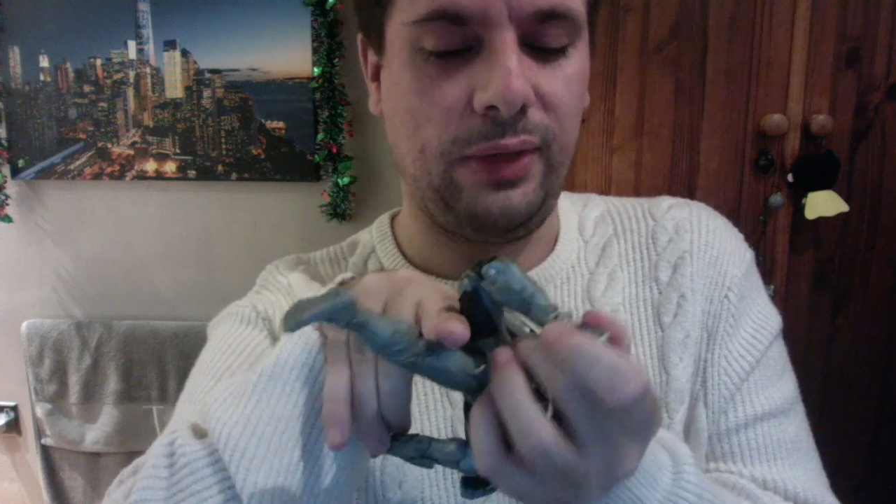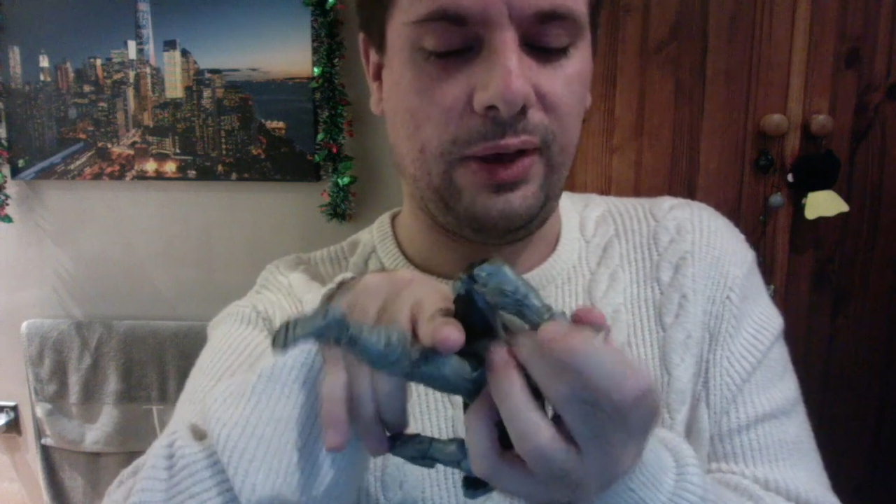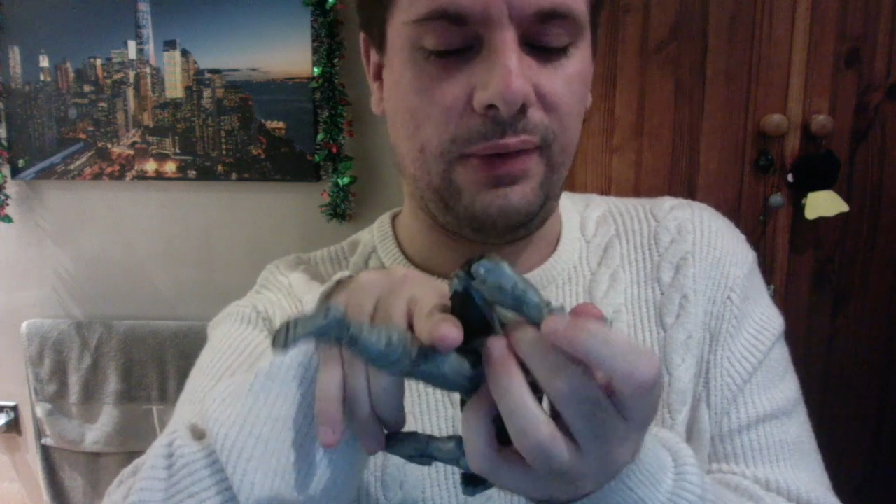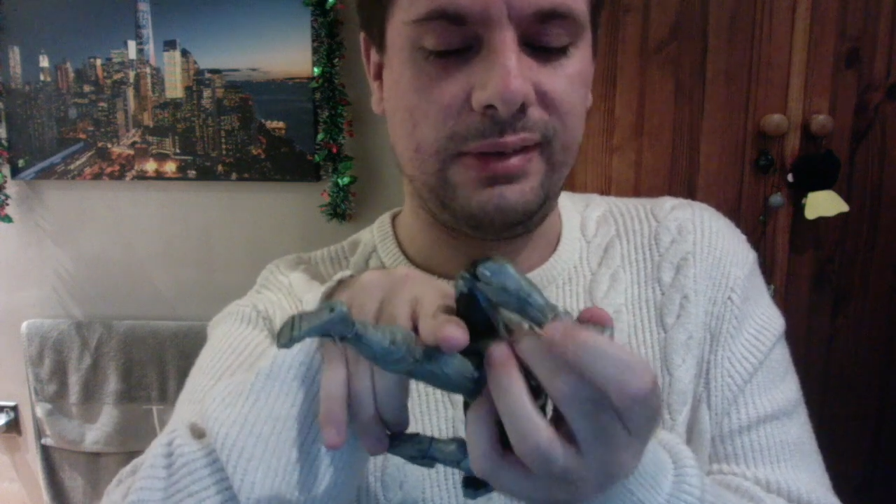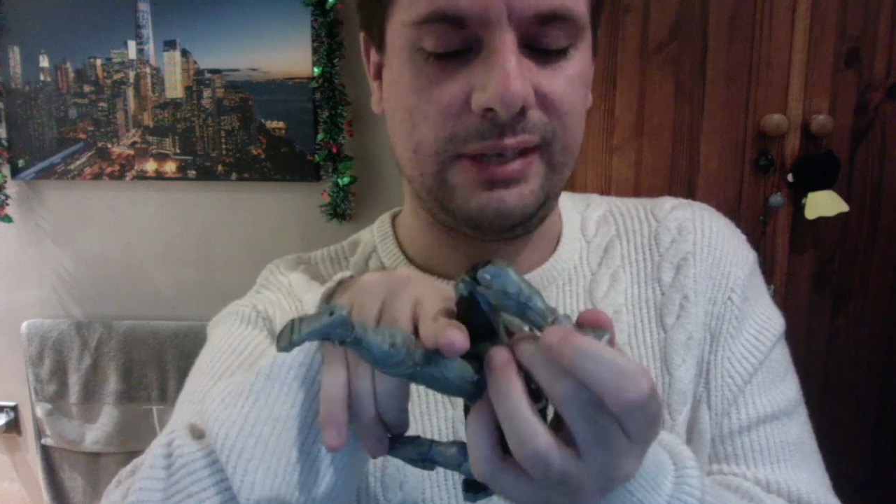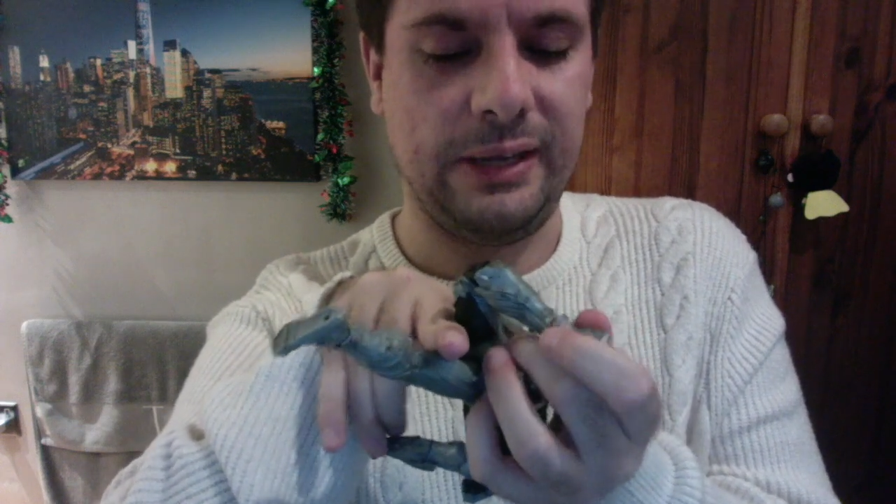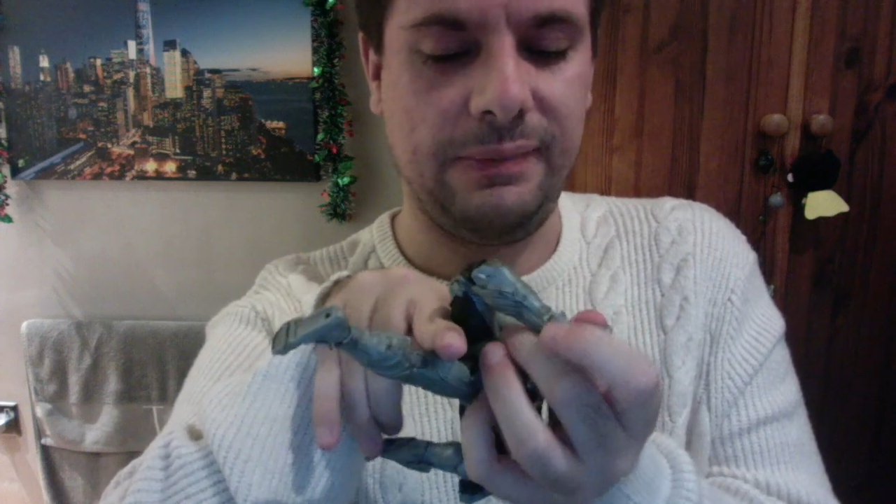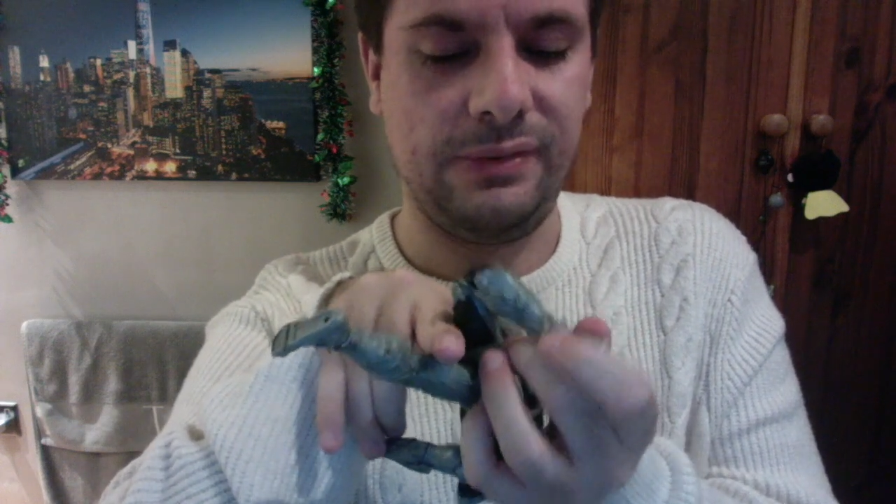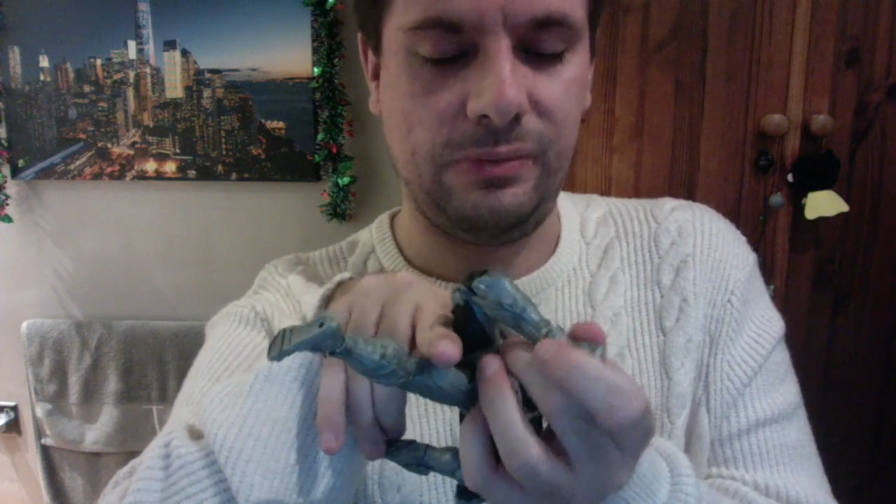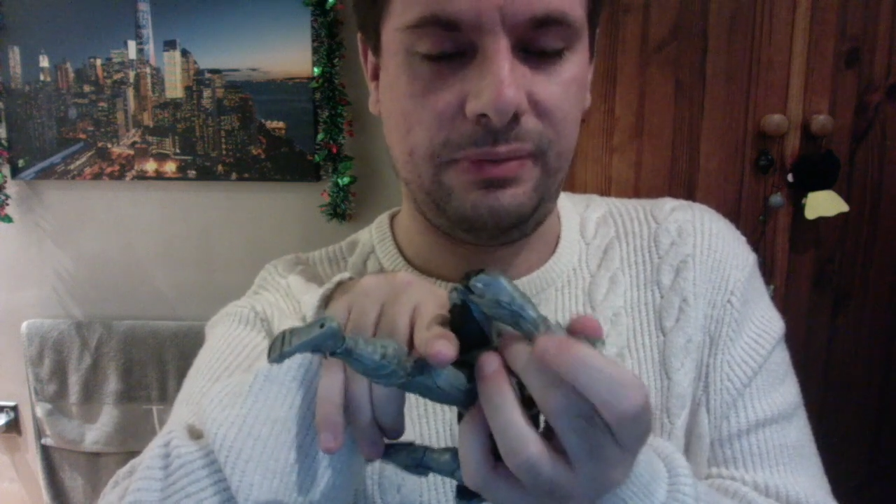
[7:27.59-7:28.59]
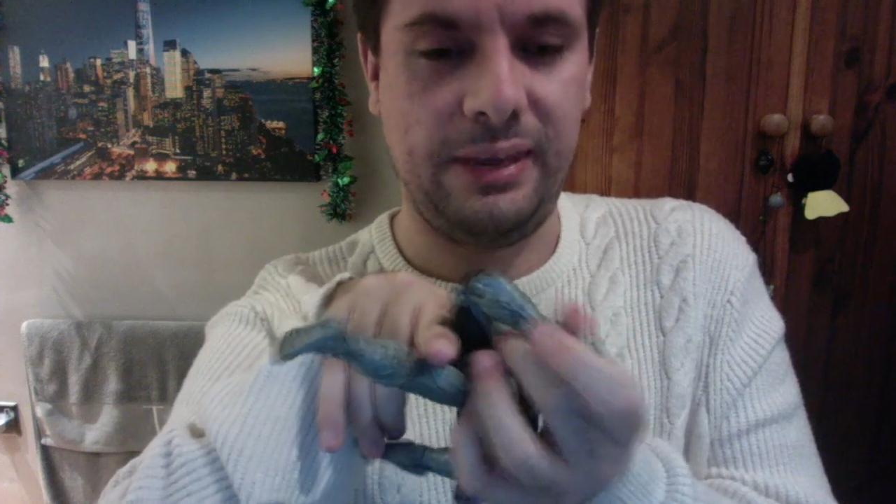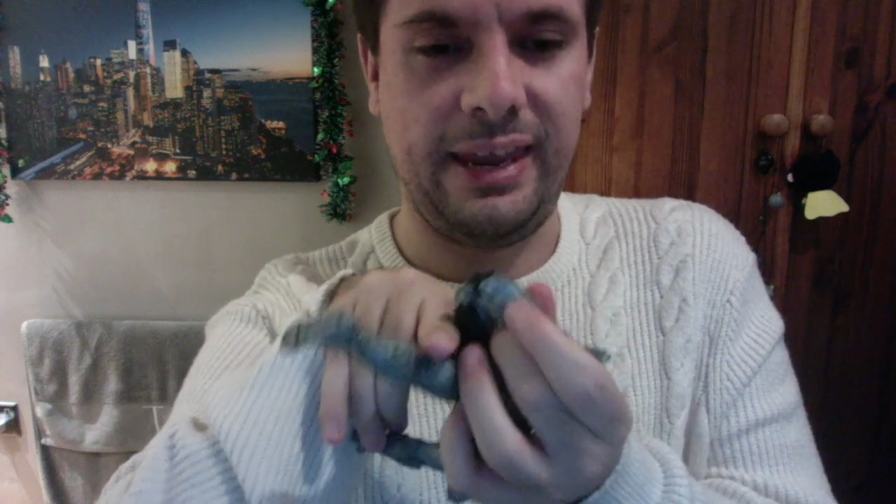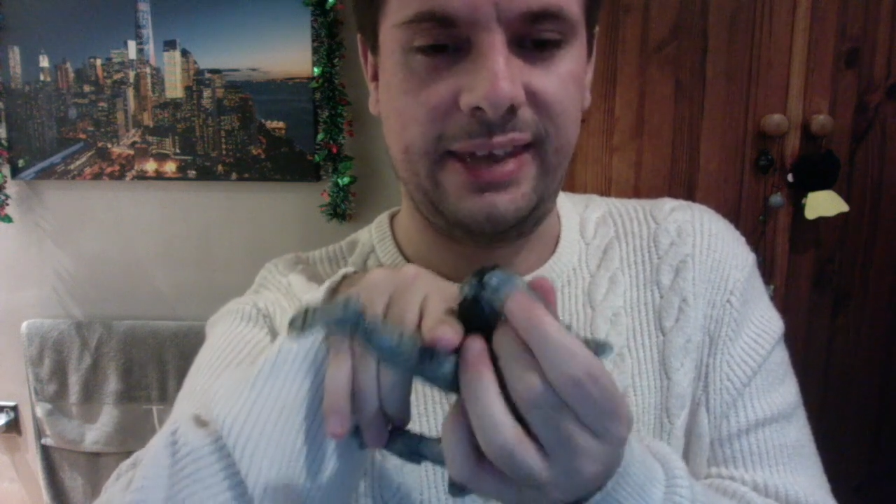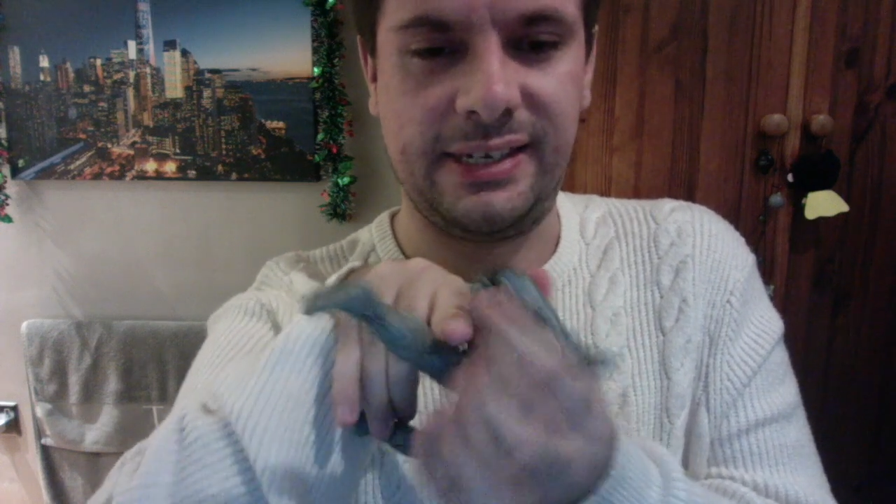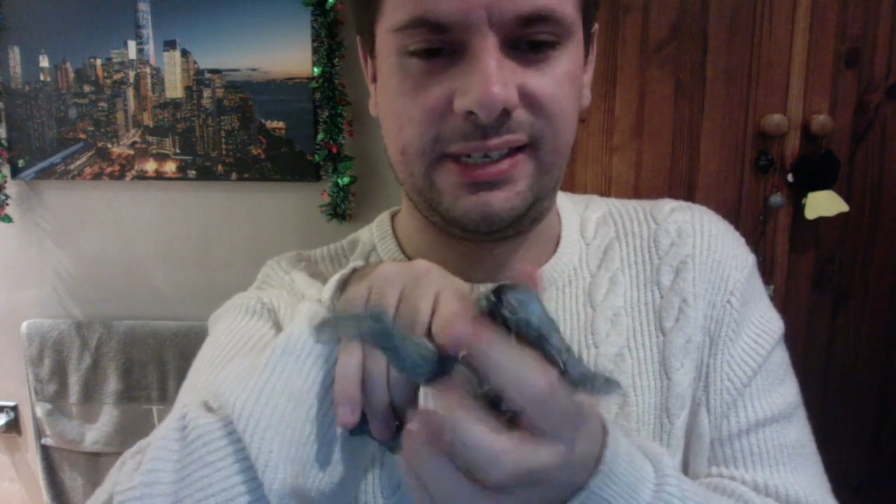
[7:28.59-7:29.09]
that over time this will be easy